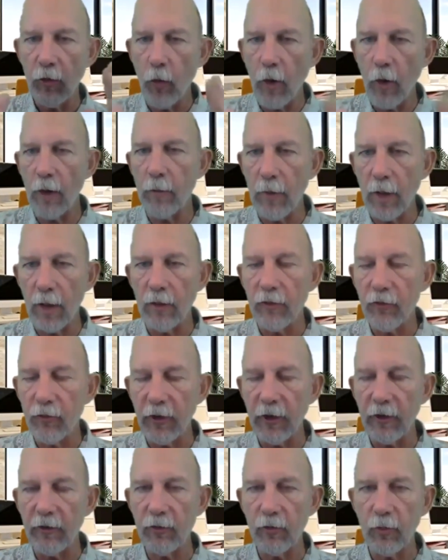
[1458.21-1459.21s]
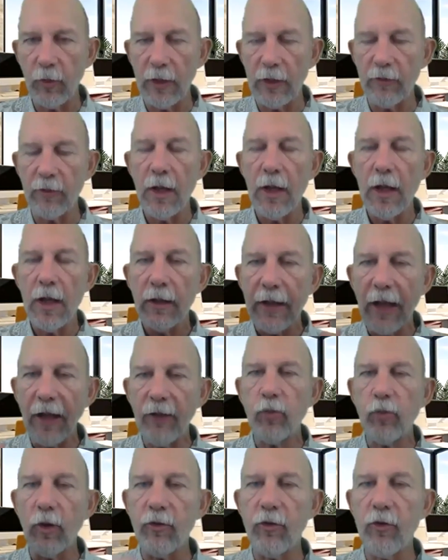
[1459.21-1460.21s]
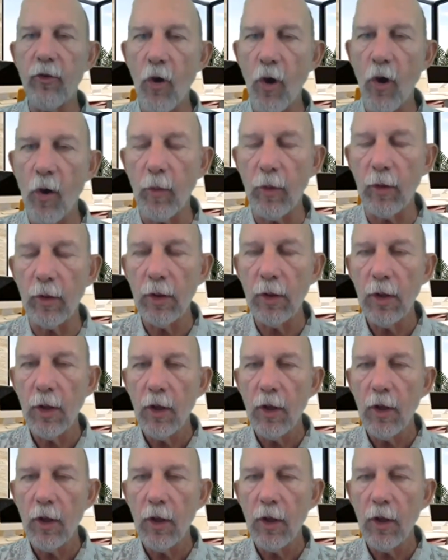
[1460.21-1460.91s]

1 month, 6 weeks. That's what's normal.